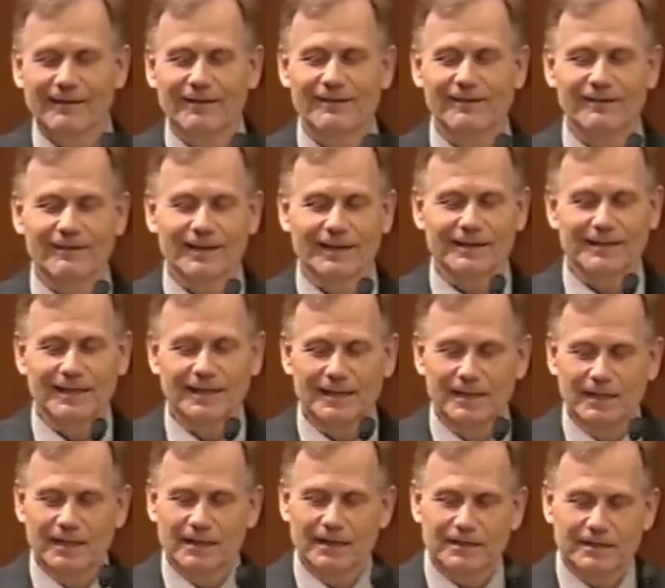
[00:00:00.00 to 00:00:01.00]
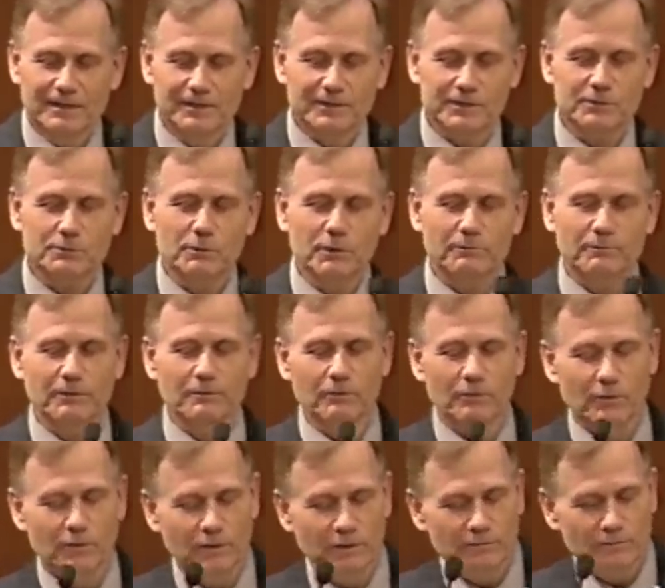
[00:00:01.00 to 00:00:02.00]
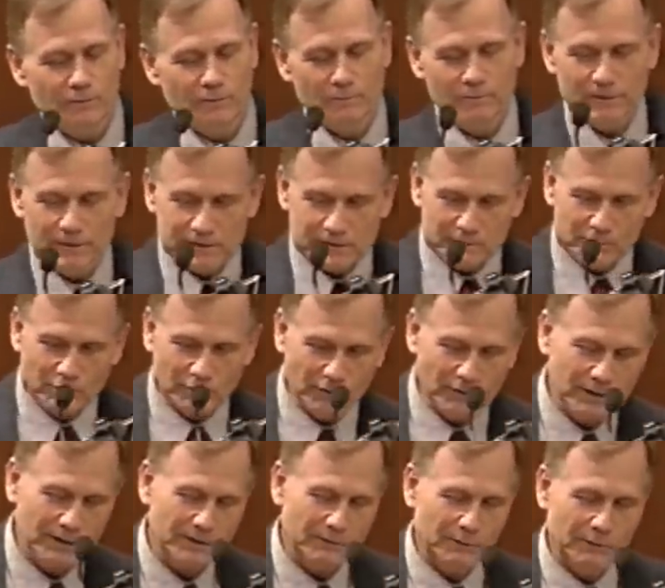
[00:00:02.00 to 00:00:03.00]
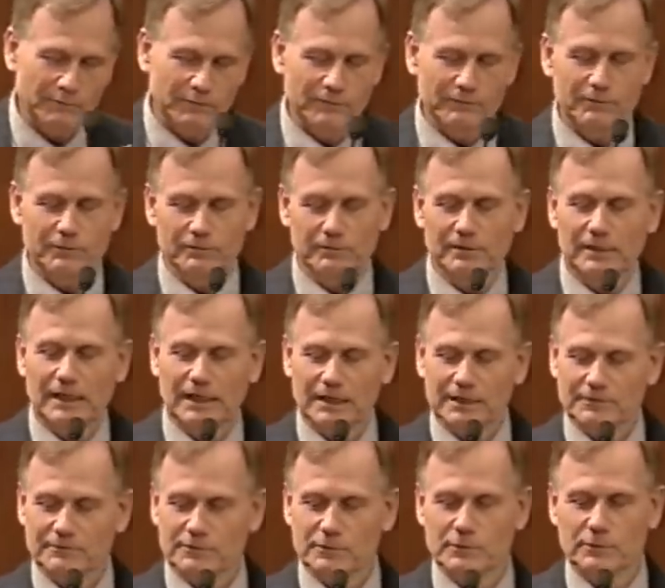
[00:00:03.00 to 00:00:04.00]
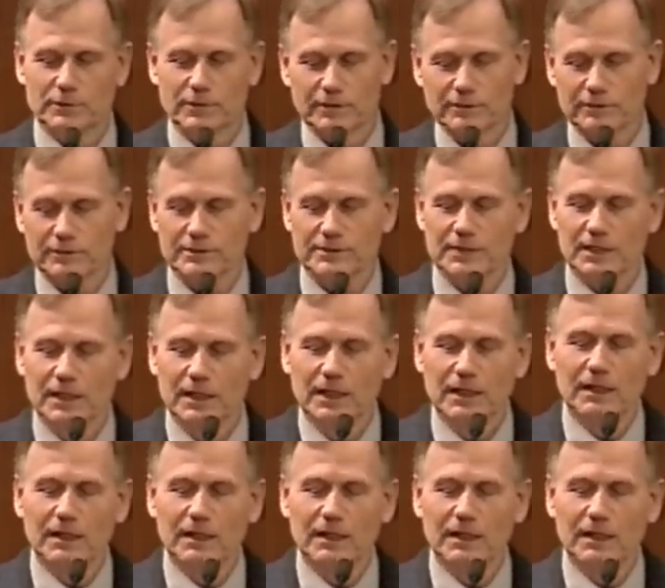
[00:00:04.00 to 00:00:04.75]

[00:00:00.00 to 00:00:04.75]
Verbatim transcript: All right. Here's what we've learned from this work over the last few years.